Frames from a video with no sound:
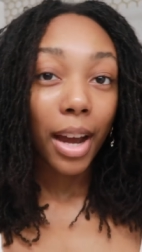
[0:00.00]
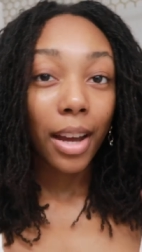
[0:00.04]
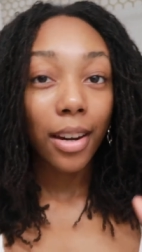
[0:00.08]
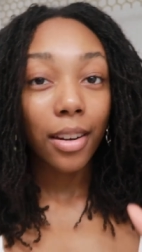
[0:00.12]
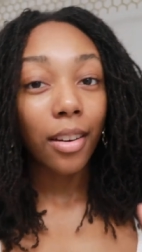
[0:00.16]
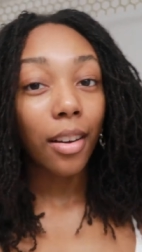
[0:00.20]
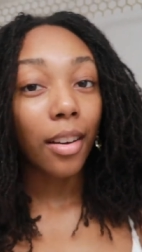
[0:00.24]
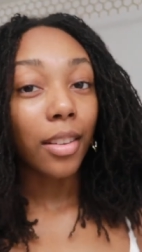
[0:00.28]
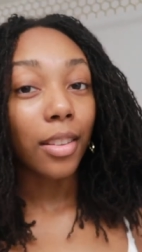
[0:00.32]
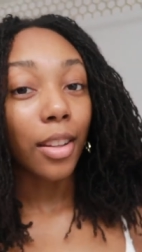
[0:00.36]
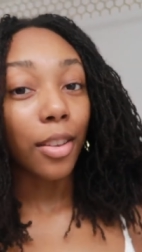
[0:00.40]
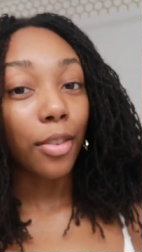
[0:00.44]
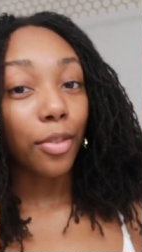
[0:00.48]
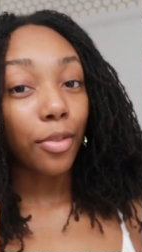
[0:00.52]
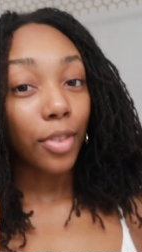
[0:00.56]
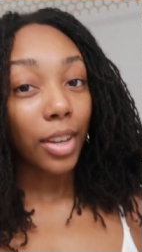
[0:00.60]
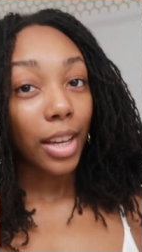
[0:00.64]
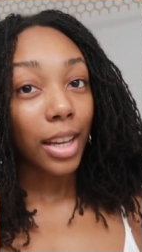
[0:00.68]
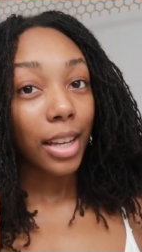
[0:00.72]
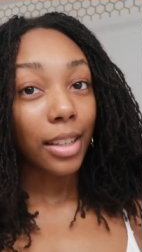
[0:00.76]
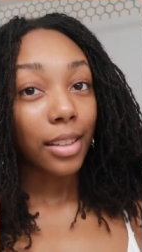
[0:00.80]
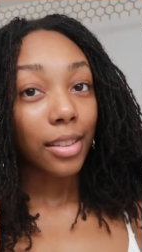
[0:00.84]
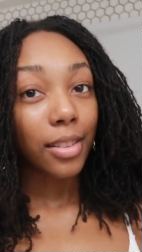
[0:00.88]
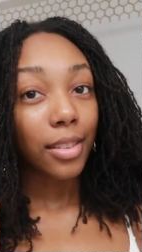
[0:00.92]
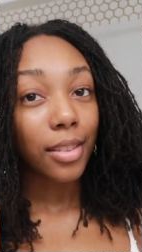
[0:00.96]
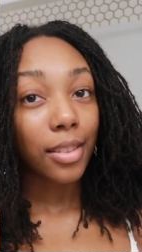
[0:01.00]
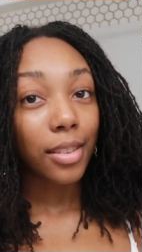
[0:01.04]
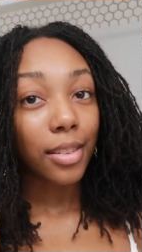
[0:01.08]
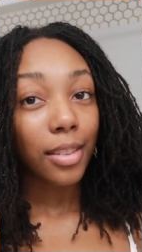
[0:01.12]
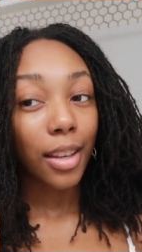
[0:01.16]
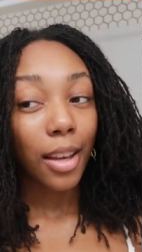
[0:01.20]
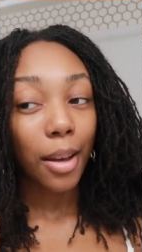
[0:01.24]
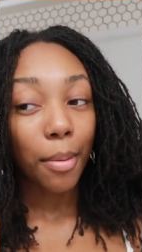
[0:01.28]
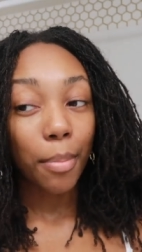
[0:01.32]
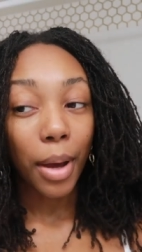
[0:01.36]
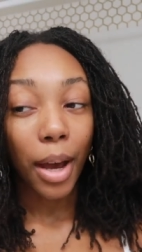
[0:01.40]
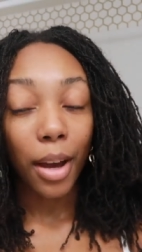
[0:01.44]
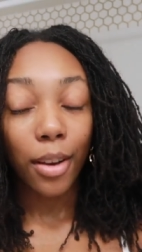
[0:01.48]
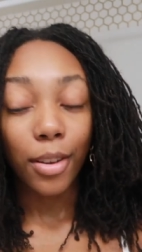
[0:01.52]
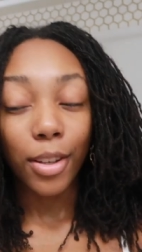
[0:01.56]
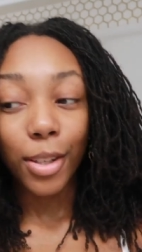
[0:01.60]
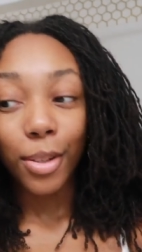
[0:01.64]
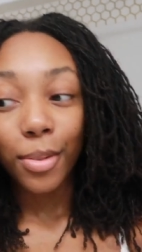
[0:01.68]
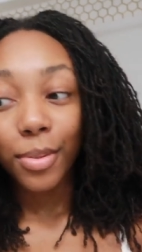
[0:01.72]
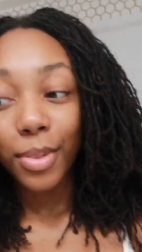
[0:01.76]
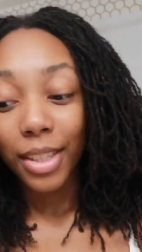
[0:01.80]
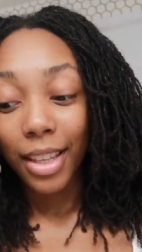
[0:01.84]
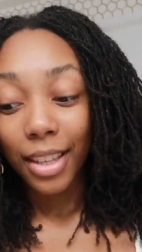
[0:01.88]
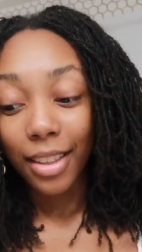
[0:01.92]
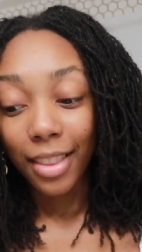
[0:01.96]
kind of on the fence about
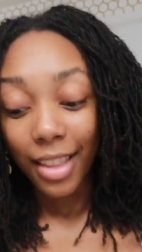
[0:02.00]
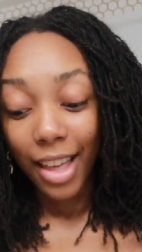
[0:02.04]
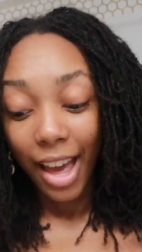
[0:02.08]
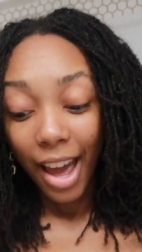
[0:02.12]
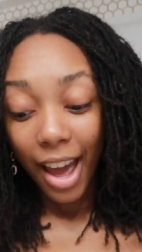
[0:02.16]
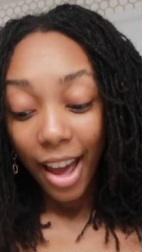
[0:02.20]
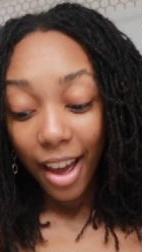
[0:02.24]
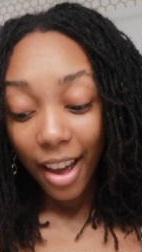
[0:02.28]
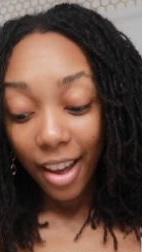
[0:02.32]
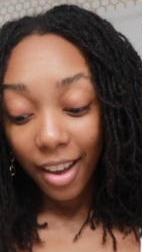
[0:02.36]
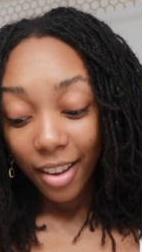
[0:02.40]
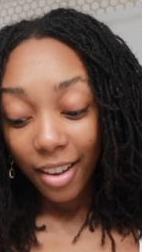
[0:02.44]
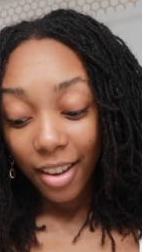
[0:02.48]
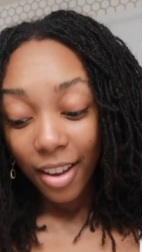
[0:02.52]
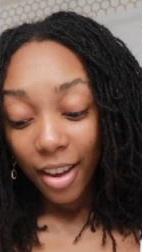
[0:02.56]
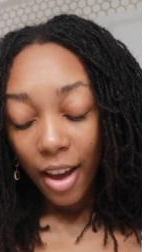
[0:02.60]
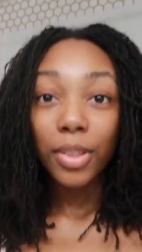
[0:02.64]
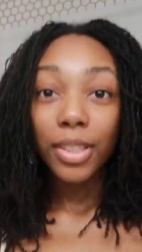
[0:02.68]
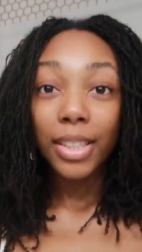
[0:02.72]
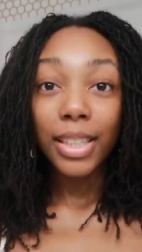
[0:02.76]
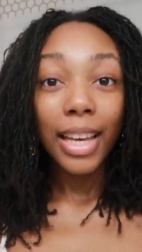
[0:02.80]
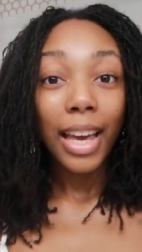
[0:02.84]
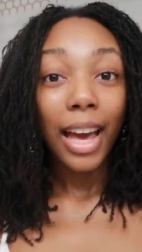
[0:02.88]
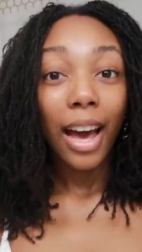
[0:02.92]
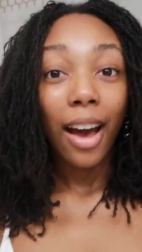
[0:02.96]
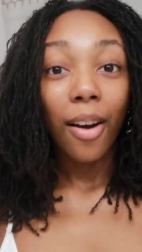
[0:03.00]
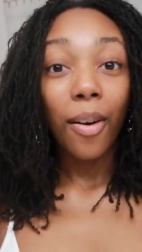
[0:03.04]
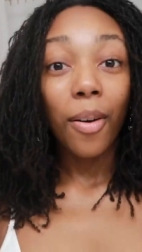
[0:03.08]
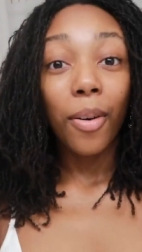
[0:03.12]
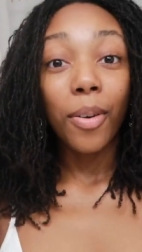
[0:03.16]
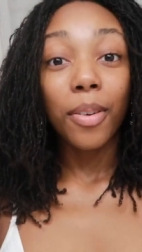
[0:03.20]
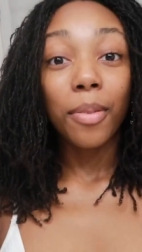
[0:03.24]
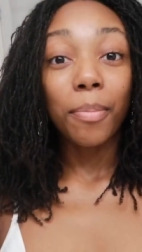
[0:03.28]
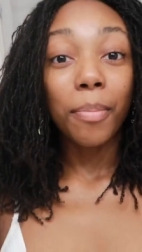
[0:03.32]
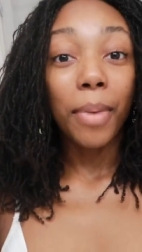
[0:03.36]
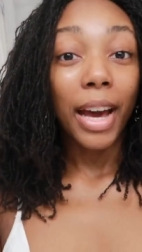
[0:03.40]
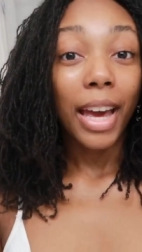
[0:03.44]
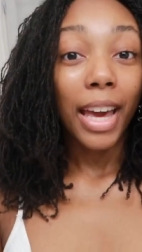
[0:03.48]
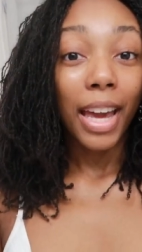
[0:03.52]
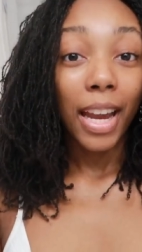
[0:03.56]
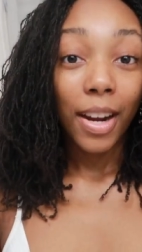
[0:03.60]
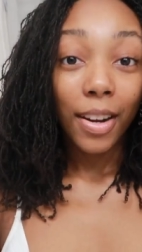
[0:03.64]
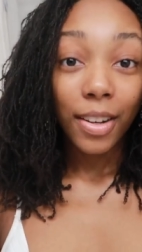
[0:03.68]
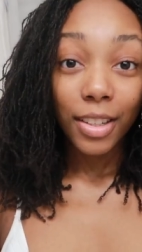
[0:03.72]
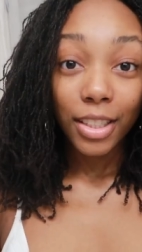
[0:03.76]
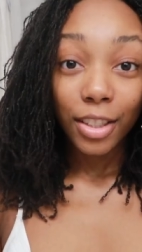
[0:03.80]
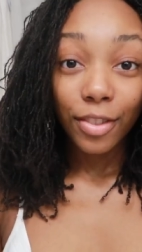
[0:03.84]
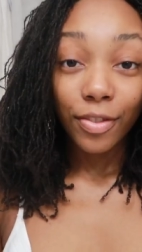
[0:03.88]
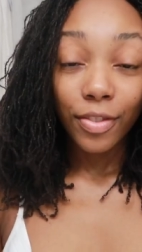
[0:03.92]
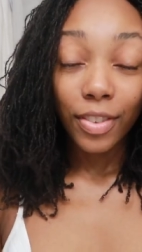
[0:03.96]
using that. We'll see how my
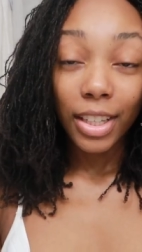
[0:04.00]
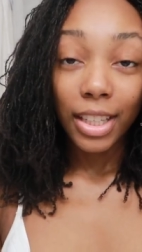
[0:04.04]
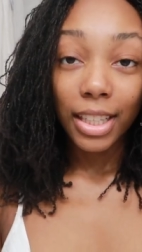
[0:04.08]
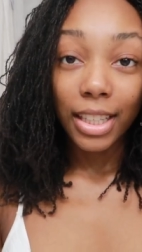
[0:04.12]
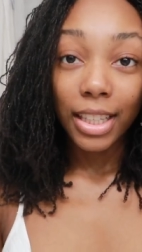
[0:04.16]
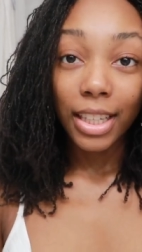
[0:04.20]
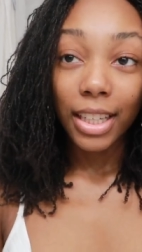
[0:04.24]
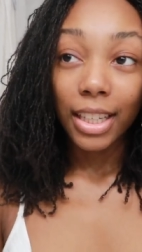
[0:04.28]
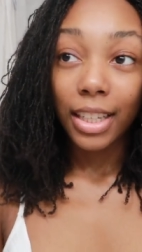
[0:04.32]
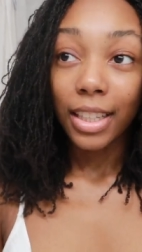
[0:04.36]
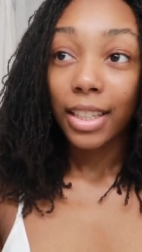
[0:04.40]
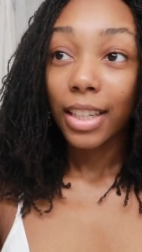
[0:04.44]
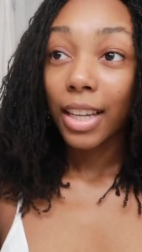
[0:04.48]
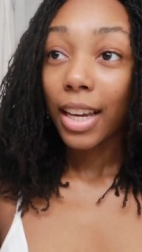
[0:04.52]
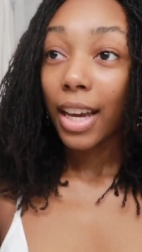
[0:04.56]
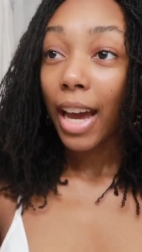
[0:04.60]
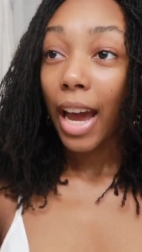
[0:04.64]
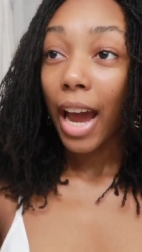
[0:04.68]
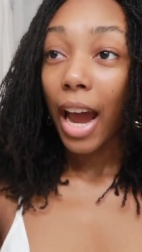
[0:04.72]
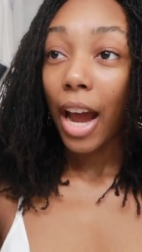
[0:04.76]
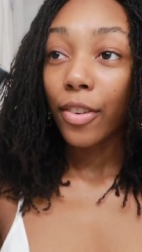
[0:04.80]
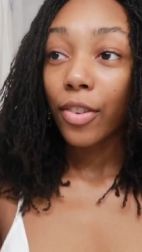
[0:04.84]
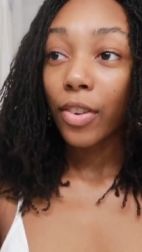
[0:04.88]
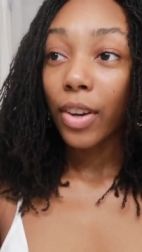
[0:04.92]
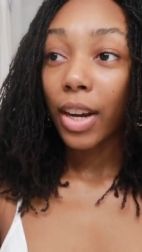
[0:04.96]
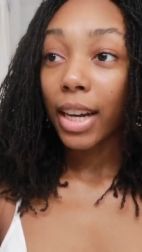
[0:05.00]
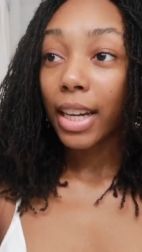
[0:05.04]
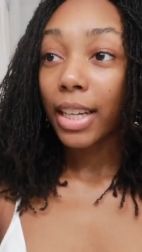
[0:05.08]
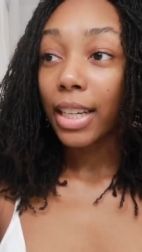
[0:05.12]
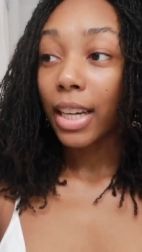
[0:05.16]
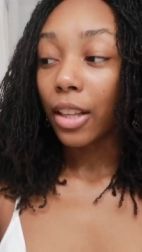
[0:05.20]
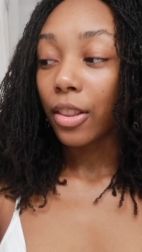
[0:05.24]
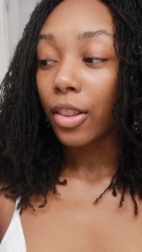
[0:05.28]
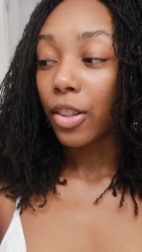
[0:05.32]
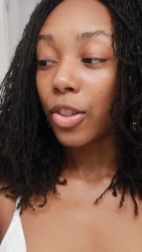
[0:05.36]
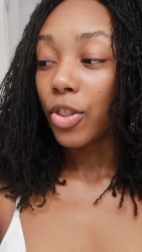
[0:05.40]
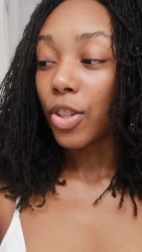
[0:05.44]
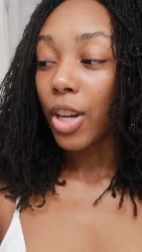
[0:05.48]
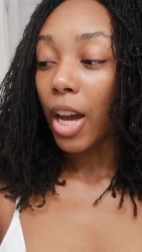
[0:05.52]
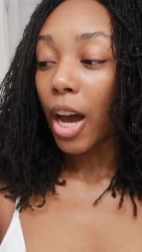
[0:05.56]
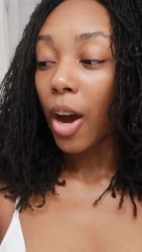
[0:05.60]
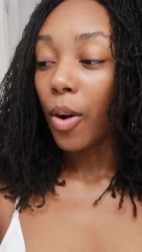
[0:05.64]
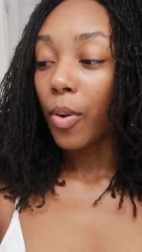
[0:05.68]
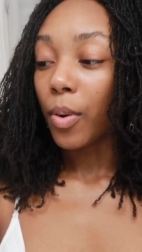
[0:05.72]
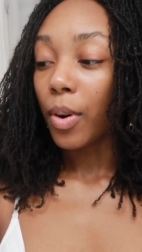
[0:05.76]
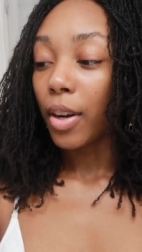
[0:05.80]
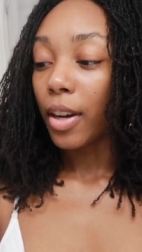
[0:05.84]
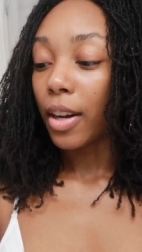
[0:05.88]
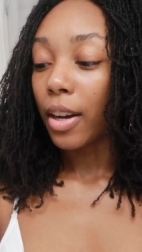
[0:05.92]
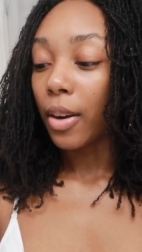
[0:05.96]
hair is feeling after I get out the
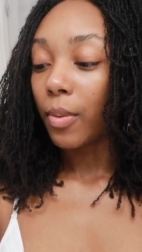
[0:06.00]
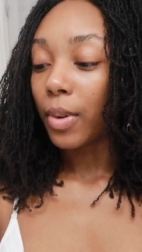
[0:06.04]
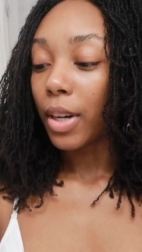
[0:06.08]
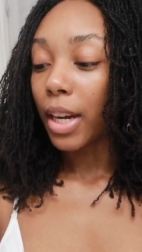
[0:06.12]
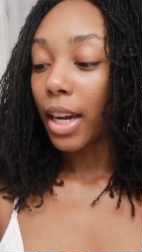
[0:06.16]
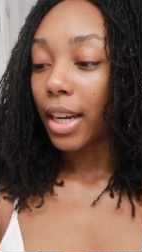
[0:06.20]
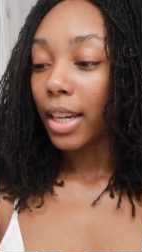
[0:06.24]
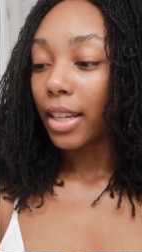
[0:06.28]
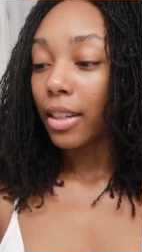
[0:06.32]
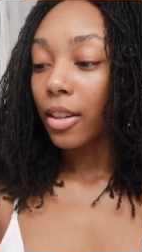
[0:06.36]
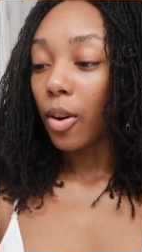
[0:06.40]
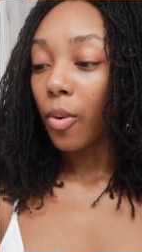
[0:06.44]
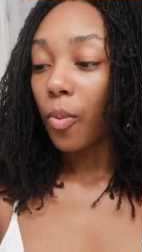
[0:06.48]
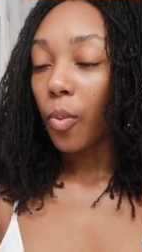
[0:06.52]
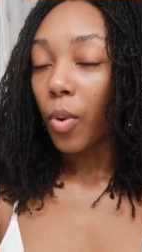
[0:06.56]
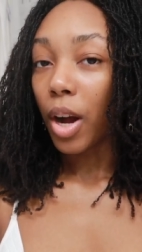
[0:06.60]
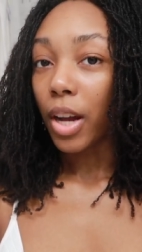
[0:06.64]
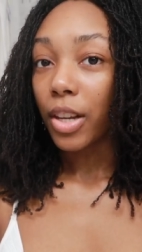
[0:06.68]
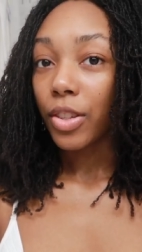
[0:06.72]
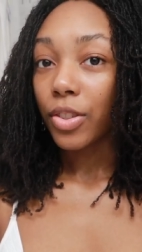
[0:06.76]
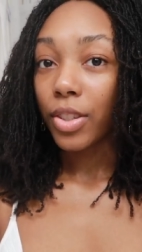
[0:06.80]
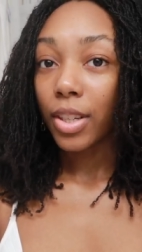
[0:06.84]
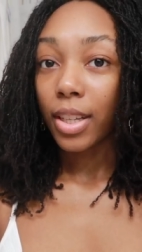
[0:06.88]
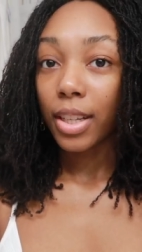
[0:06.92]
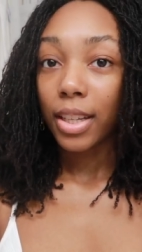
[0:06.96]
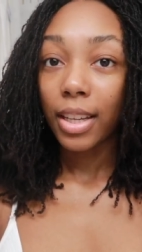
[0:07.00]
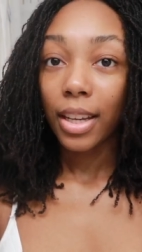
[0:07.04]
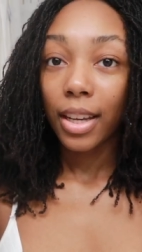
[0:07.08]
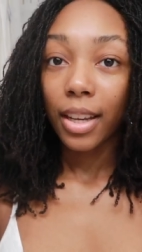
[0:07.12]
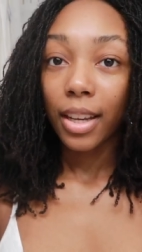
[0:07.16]
shower when I get done washing